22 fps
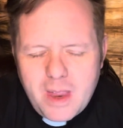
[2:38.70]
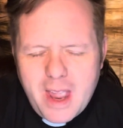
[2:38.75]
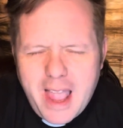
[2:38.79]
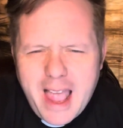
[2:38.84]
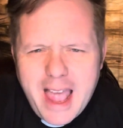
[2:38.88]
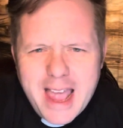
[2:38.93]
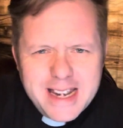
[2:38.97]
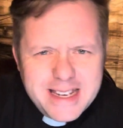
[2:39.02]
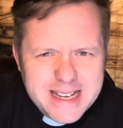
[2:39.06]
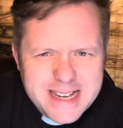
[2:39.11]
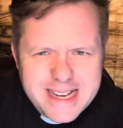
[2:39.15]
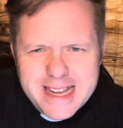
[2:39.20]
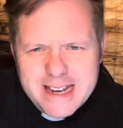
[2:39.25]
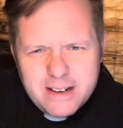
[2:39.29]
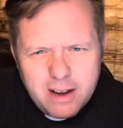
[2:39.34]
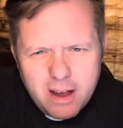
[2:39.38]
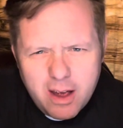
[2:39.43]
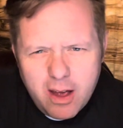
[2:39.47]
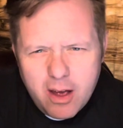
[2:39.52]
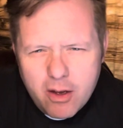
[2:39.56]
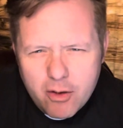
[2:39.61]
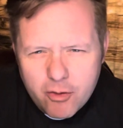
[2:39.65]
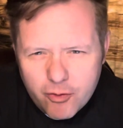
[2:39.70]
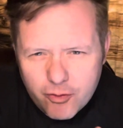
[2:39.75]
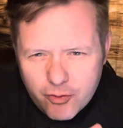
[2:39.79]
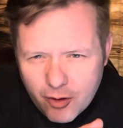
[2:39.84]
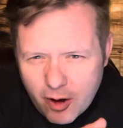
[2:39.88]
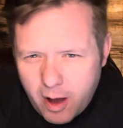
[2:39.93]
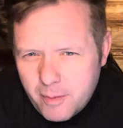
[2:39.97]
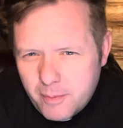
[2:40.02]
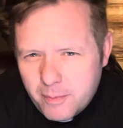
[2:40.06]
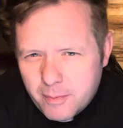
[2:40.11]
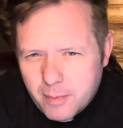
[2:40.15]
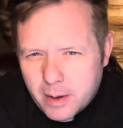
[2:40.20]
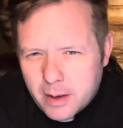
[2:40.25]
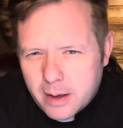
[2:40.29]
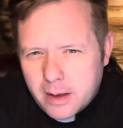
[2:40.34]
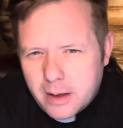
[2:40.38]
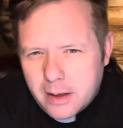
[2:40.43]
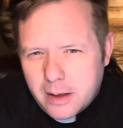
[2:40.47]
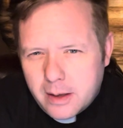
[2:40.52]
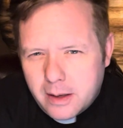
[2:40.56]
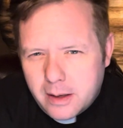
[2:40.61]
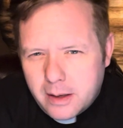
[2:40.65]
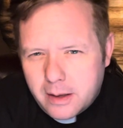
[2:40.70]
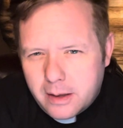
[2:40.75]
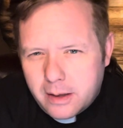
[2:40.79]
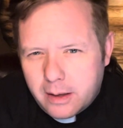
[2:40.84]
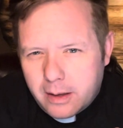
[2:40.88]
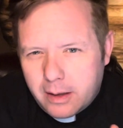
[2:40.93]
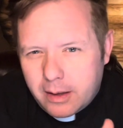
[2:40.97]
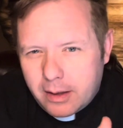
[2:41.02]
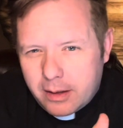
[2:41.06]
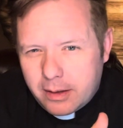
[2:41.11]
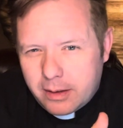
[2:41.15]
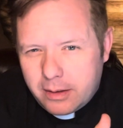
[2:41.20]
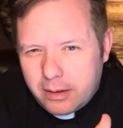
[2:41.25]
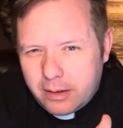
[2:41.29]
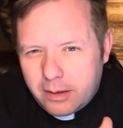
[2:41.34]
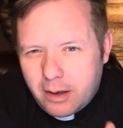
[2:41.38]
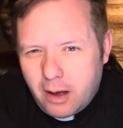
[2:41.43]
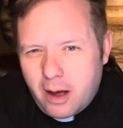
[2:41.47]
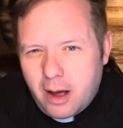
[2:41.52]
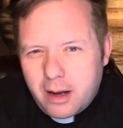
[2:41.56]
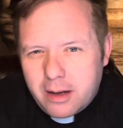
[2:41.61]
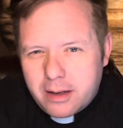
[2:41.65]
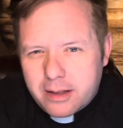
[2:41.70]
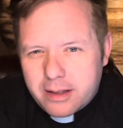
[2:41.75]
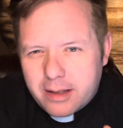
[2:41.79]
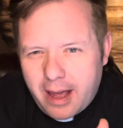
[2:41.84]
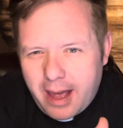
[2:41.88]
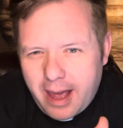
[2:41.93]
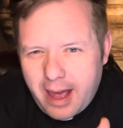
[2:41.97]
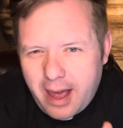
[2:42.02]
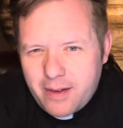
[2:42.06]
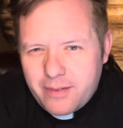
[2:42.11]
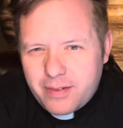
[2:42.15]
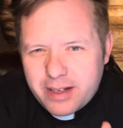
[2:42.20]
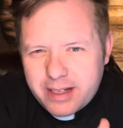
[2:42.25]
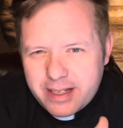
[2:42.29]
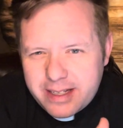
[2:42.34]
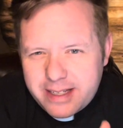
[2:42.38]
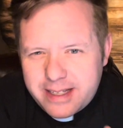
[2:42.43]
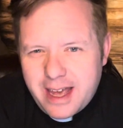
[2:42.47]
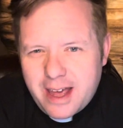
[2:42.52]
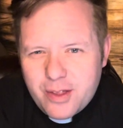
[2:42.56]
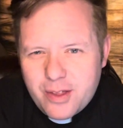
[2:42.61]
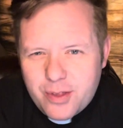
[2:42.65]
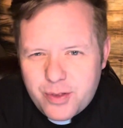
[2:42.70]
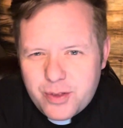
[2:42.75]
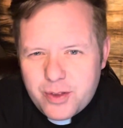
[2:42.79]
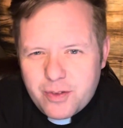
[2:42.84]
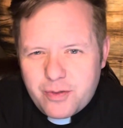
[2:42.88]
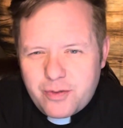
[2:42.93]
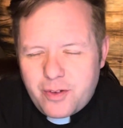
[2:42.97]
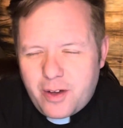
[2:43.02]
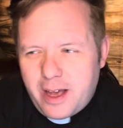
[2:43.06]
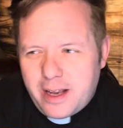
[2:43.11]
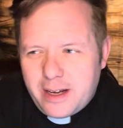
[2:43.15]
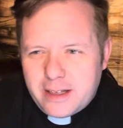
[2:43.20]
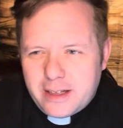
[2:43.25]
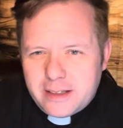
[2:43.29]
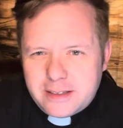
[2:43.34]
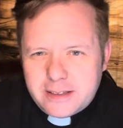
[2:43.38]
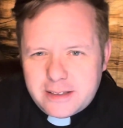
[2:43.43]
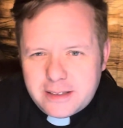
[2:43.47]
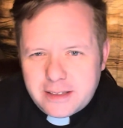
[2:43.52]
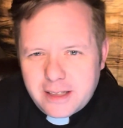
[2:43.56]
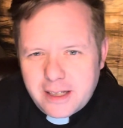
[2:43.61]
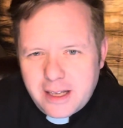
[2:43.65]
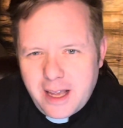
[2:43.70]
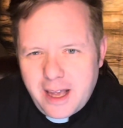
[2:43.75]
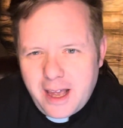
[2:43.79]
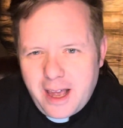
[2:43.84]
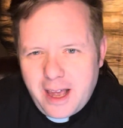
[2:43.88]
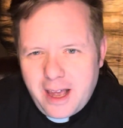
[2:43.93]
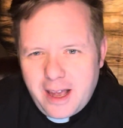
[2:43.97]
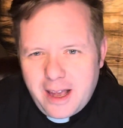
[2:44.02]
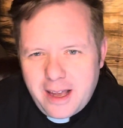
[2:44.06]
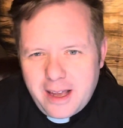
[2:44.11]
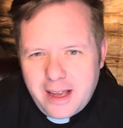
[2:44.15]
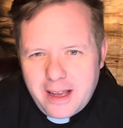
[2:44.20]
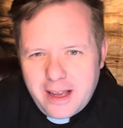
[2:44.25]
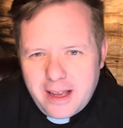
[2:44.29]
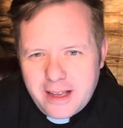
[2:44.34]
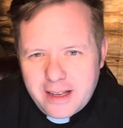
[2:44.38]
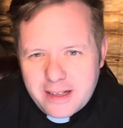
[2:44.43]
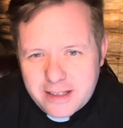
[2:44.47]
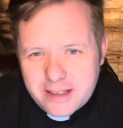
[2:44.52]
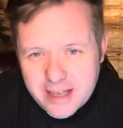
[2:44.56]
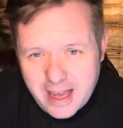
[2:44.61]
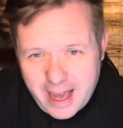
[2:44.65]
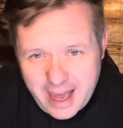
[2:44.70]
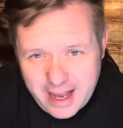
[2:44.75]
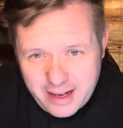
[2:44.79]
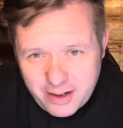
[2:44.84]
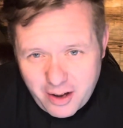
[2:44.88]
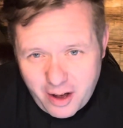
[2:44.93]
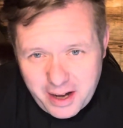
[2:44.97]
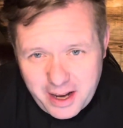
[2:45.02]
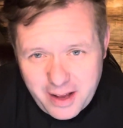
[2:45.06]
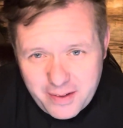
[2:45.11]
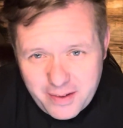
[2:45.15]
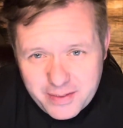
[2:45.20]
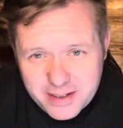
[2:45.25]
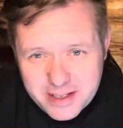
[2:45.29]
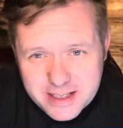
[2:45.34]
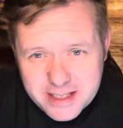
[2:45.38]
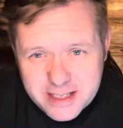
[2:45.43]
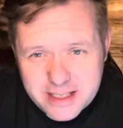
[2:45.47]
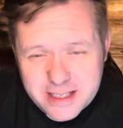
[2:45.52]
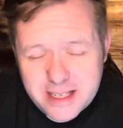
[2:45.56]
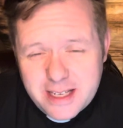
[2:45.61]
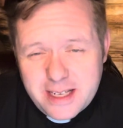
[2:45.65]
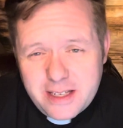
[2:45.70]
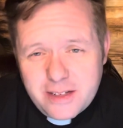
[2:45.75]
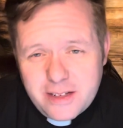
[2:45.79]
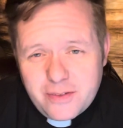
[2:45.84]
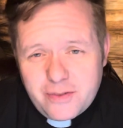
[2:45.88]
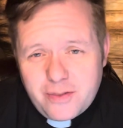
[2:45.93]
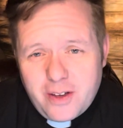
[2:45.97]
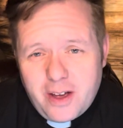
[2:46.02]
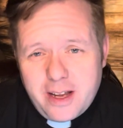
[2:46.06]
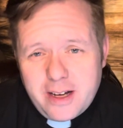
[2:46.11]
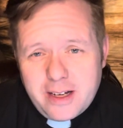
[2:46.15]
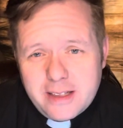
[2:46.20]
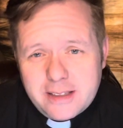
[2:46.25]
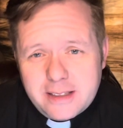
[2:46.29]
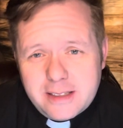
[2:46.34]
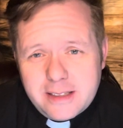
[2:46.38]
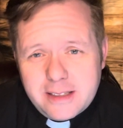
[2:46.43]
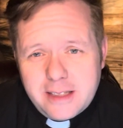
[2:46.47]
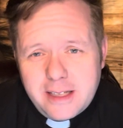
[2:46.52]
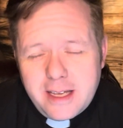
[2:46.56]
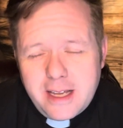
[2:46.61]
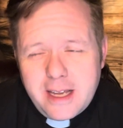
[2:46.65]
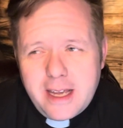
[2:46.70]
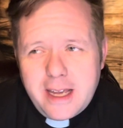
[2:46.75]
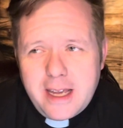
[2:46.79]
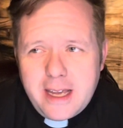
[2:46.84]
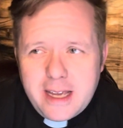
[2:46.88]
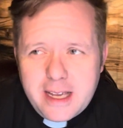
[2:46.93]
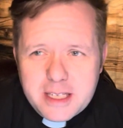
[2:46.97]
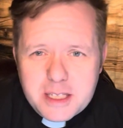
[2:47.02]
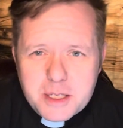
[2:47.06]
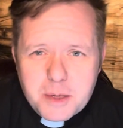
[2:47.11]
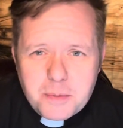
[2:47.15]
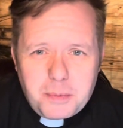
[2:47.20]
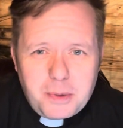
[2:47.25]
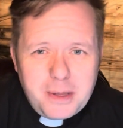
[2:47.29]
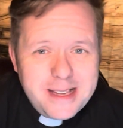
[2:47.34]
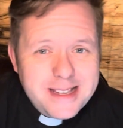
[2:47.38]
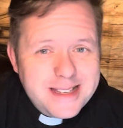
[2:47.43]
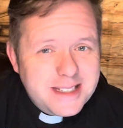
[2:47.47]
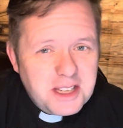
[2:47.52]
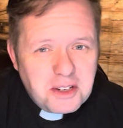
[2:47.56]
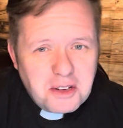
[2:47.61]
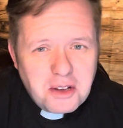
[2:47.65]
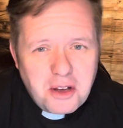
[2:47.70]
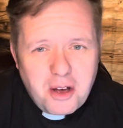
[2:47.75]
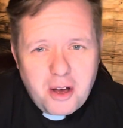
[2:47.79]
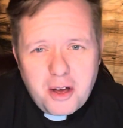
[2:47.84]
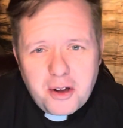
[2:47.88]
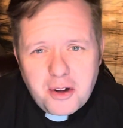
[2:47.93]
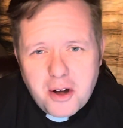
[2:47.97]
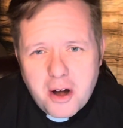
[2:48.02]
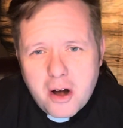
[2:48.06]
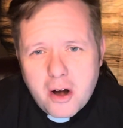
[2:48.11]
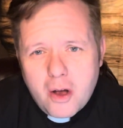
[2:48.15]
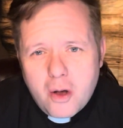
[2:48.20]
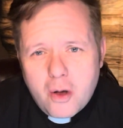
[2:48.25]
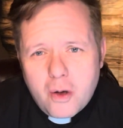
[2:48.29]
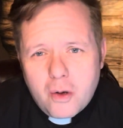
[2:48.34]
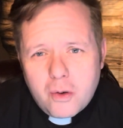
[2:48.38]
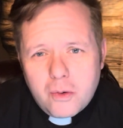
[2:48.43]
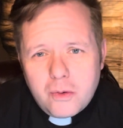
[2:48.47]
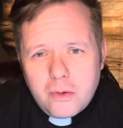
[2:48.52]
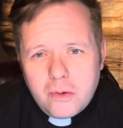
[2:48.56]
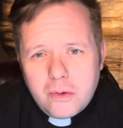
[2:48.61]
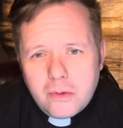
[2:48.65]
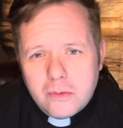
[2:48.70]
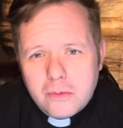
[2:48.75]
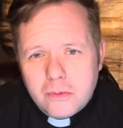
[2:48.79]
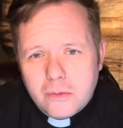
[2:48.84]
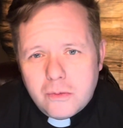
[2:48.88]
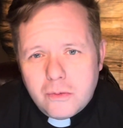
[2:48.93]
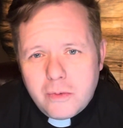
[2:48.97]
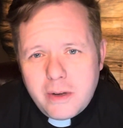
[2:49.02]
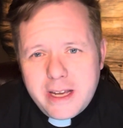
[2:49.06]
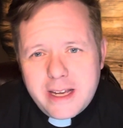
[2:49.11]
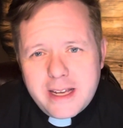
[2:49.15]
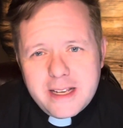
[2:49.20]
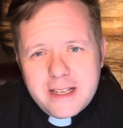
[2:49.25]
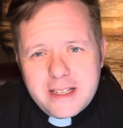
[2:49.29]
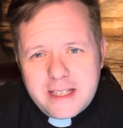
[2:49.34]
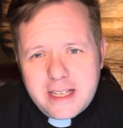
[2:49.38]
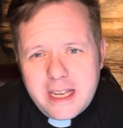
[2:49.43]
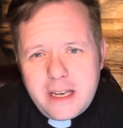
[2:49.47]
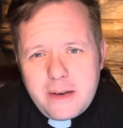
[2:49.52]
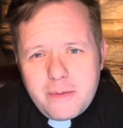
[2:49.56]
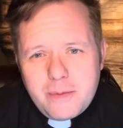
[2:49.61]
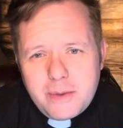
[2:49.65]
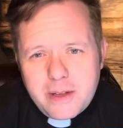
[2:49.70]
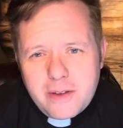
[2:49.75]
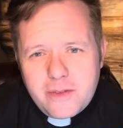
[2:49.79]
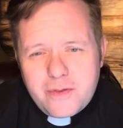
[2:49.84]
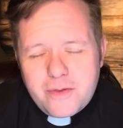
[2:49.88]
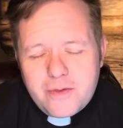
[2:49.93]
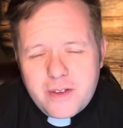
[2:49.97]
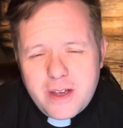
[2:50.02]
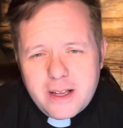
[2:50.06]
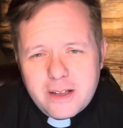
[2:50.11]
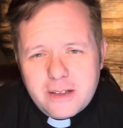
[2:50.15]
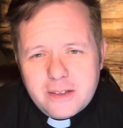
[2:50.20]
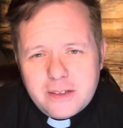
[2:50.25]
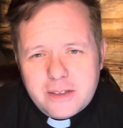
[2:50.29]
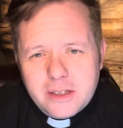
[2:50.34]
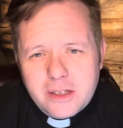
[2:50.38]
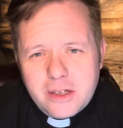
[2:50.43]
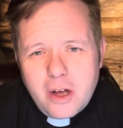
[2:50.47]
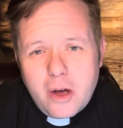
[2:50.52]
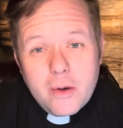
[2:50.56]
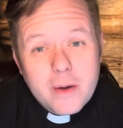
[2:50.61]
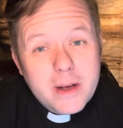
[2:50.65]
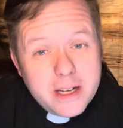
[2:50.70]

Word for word: And to get from not having death define us to not having sin define us is a place that on our own we continually fail to go.